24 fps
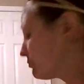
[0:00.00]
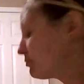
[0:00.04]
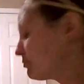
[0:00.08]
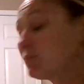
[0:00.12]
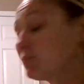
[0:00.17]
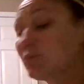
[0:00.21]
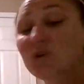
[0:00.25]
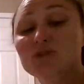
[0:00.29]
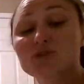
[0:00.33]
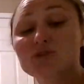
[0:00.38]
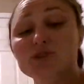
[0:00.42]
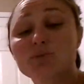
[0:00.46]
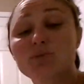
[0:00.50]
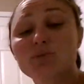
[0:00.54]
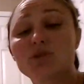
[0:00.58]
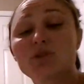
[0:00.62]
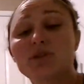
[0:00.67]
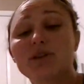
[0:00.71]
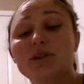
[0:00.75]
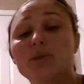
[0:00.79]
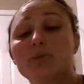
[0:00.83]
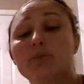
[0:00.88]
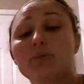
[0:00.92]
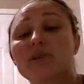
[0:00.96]
Most
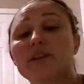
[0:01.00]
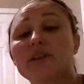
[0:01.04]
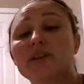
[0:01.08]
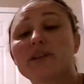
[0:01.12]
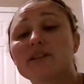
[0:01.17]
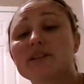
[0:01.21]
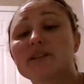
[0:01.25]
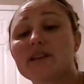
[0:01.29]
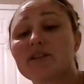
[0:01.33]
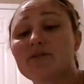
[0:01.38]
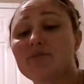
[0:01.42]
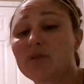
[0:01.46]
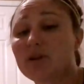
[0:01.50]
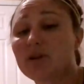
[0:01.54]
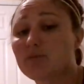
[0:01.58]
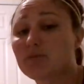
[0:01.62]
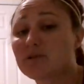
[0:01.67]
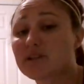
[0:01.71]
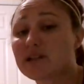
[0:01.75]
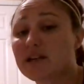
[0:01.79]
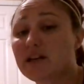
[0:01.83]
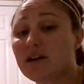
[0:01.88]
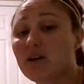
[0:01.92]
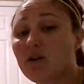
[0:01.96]
importantly, please have paper
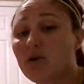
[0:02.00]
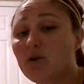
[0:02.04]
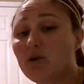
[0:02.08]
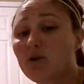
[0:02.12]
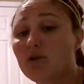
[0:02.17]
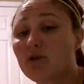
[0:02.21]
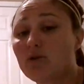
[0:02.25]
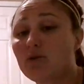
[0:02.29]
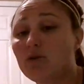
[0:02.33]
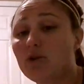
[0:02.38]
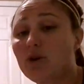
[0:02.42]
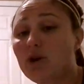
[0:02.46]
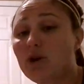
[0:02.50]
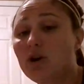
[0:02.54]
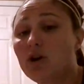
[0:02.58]
towel